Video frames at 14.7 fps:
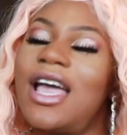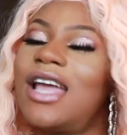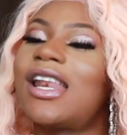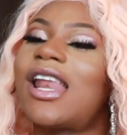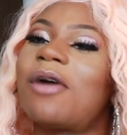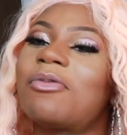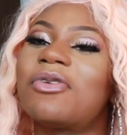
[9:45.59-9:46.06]

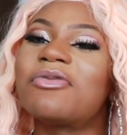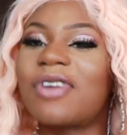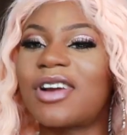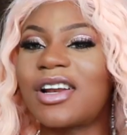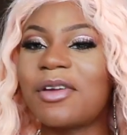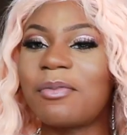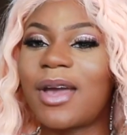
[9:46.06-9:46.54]
and now we
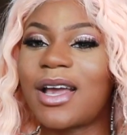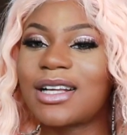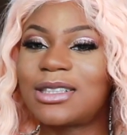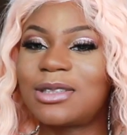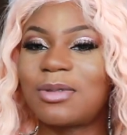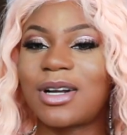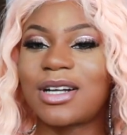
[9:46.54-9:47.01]
running
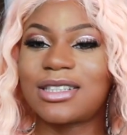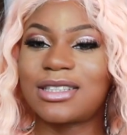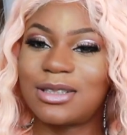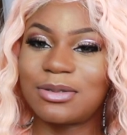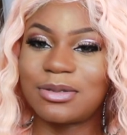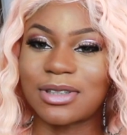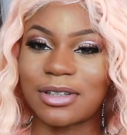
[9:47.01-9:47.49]
back to our
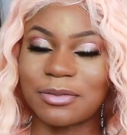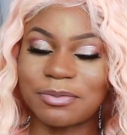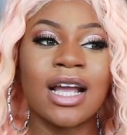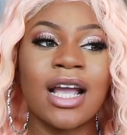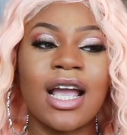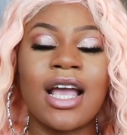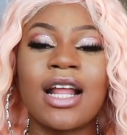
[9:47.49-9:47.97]
store.
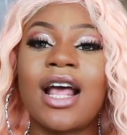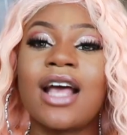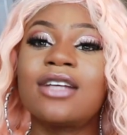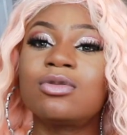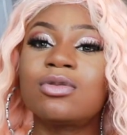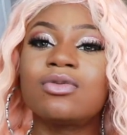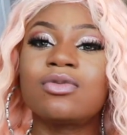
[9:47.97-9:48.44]
And
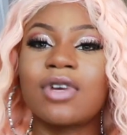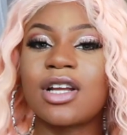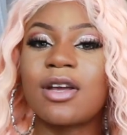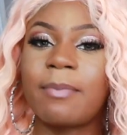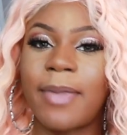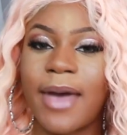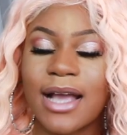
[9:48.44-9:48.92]
as we're
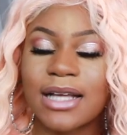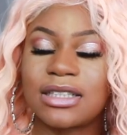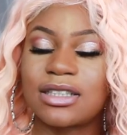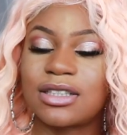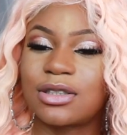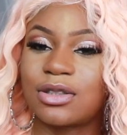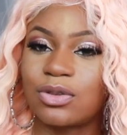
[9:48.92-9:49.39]
running back
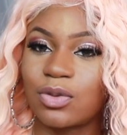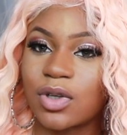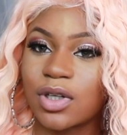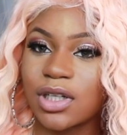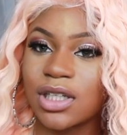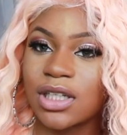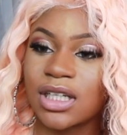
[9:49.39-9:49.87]
to the
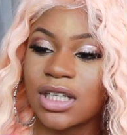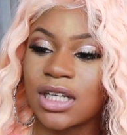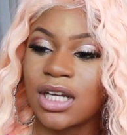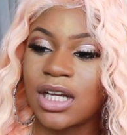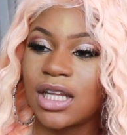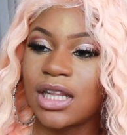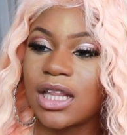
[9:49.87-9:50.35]
store,
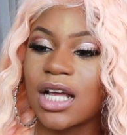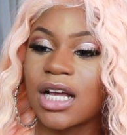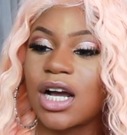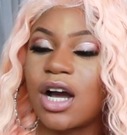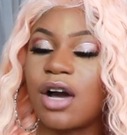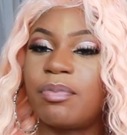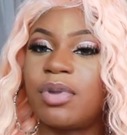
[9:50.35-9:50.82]

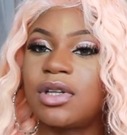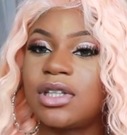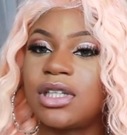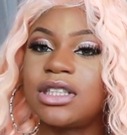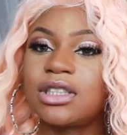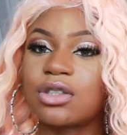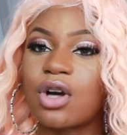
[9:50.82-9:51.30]
like, a
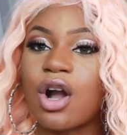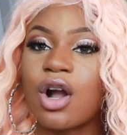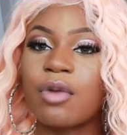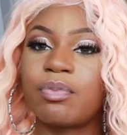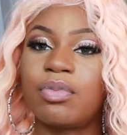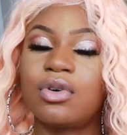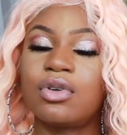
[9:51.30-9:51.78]
police
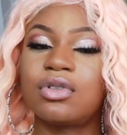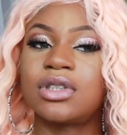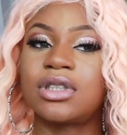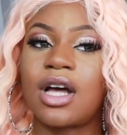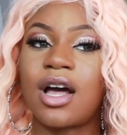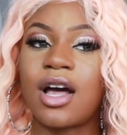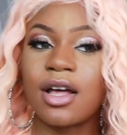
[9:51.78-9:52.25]
car
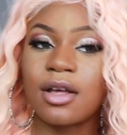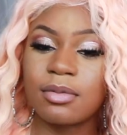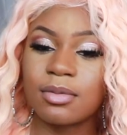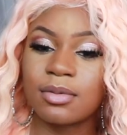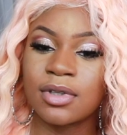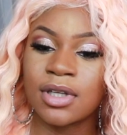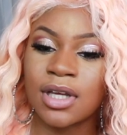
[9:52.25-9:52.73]
pulls
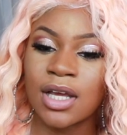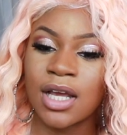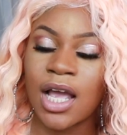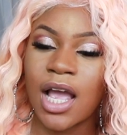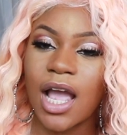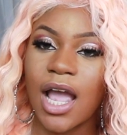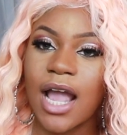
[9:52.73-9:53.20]
up
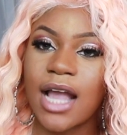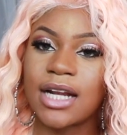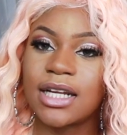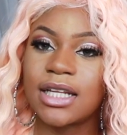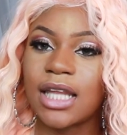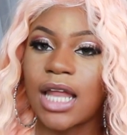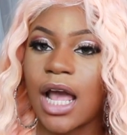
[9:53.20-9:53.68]

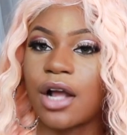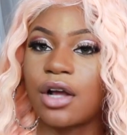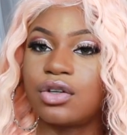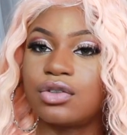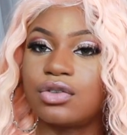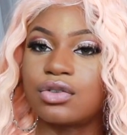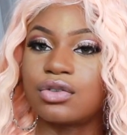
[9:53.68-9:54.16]
and then like
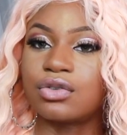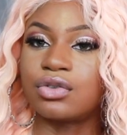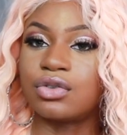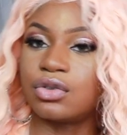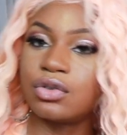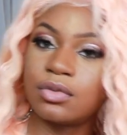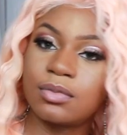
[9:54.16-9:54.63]

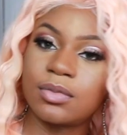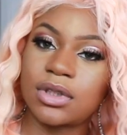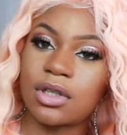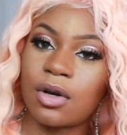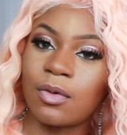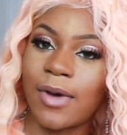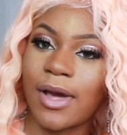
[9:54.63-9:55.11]

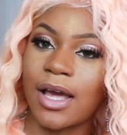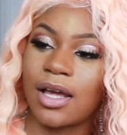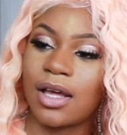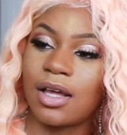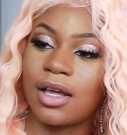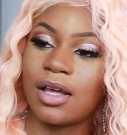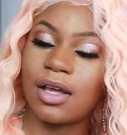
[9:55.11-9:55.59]
zooms
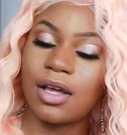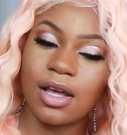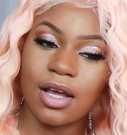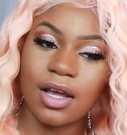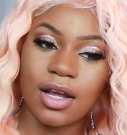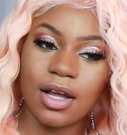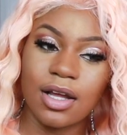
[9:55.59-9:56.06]
away.
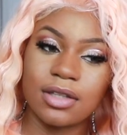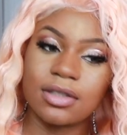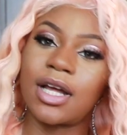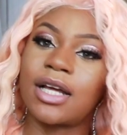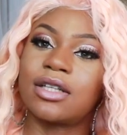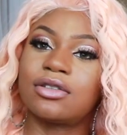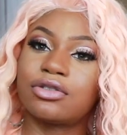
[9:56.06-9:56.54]

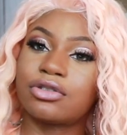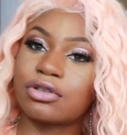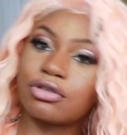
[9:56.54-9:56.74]
Like,